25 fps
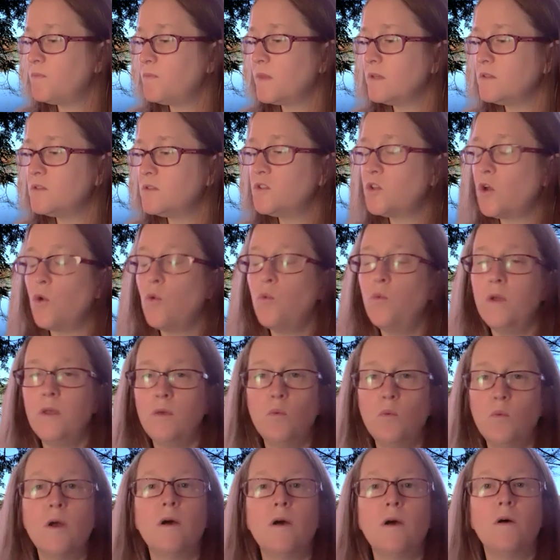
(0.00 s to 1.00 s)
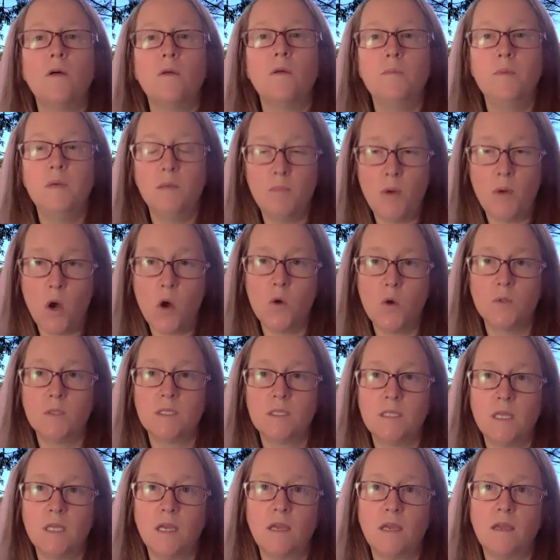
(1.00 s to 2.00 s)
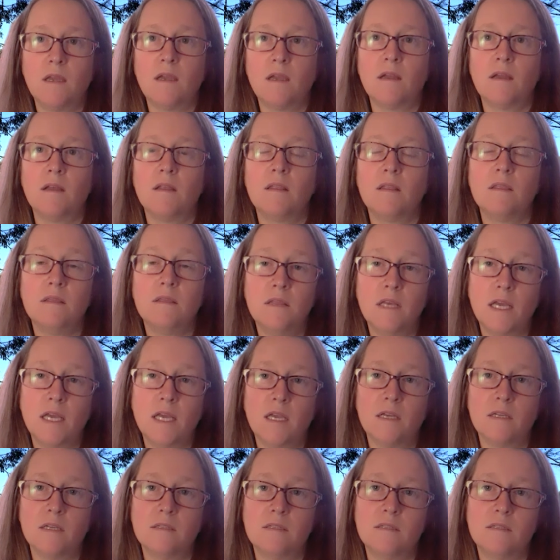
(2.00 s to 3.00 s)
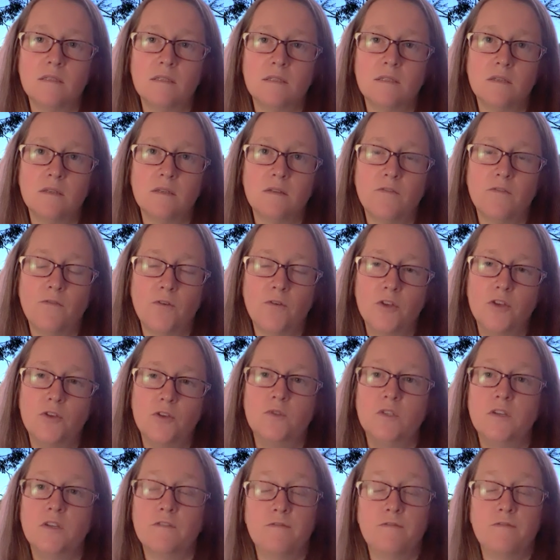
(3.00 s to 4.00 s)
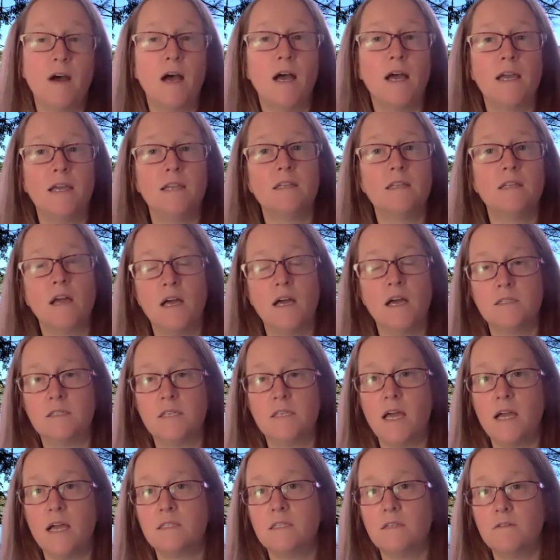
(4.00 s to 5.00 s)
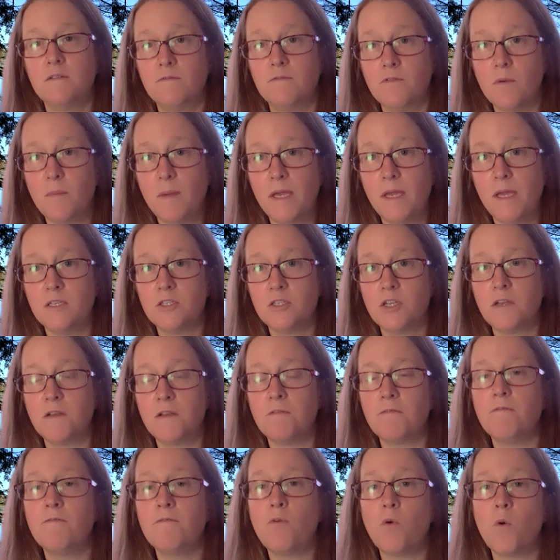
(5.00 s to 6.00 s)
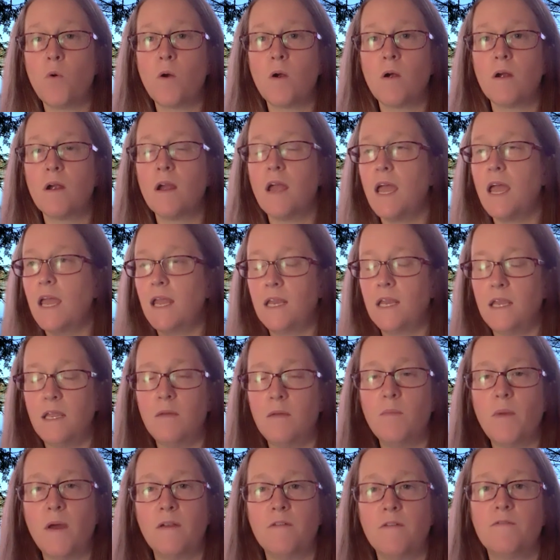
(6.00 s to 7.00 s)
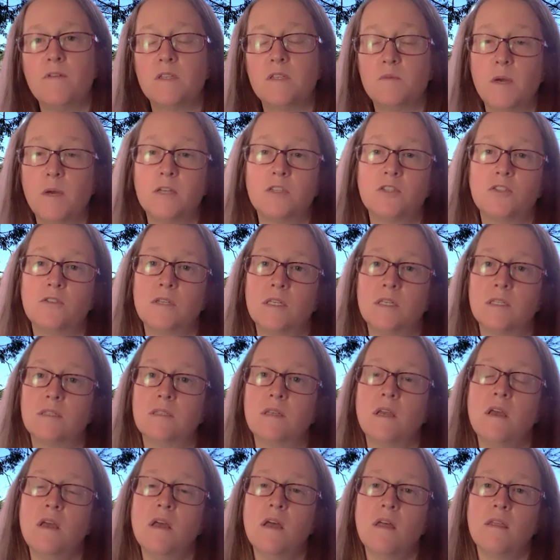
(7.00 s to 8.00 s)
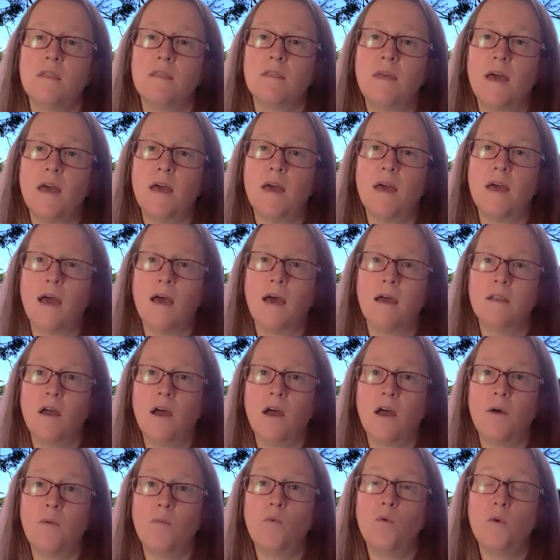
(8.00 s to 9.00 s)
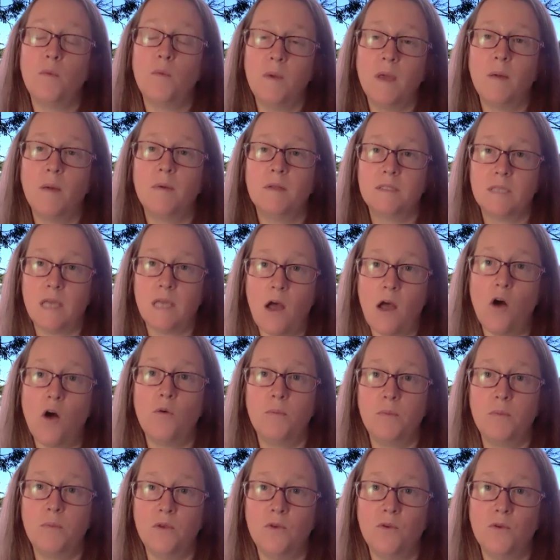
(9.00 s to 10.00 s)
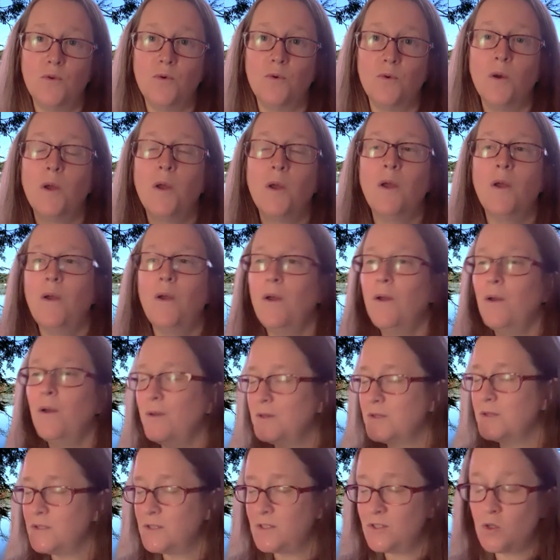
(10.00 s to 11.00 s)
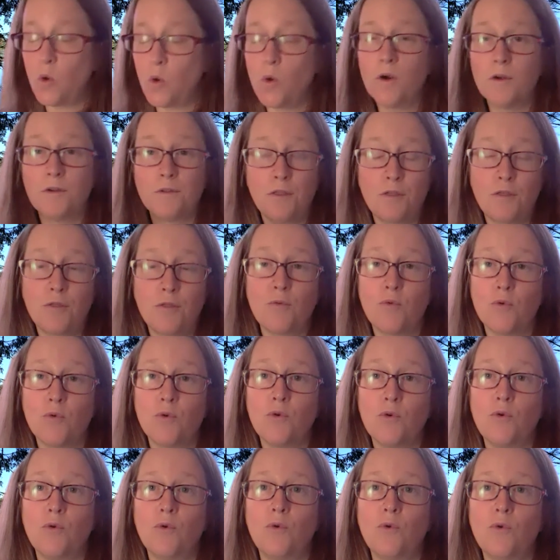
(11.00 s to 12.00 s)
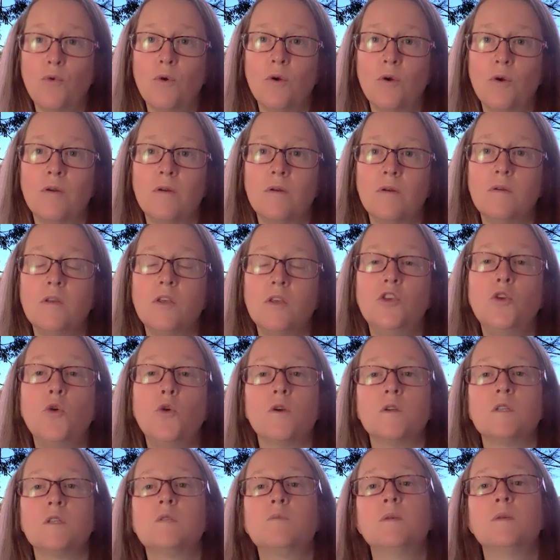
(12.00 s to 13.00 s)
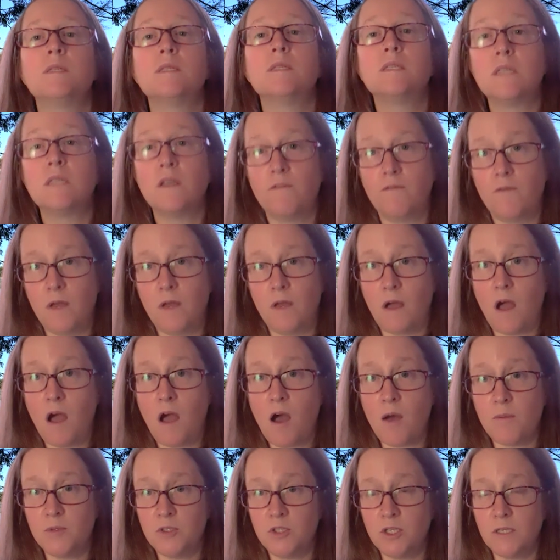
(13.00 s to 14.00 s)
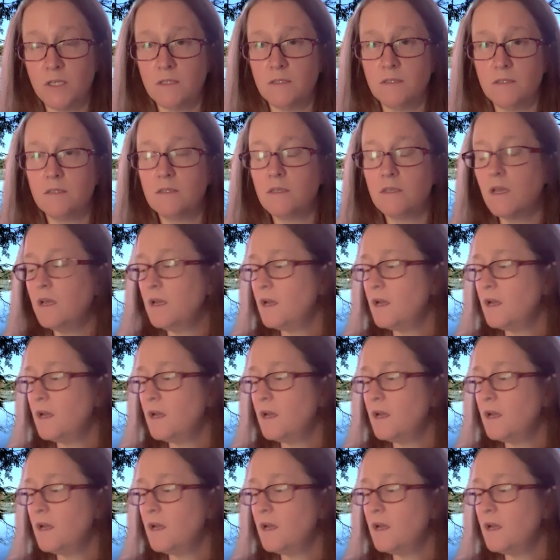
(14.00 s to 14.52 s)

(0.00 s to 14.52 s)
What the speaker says: So we will be posting links for you to find contact information for any benefit specialist that will be able to help you sort through your specific options.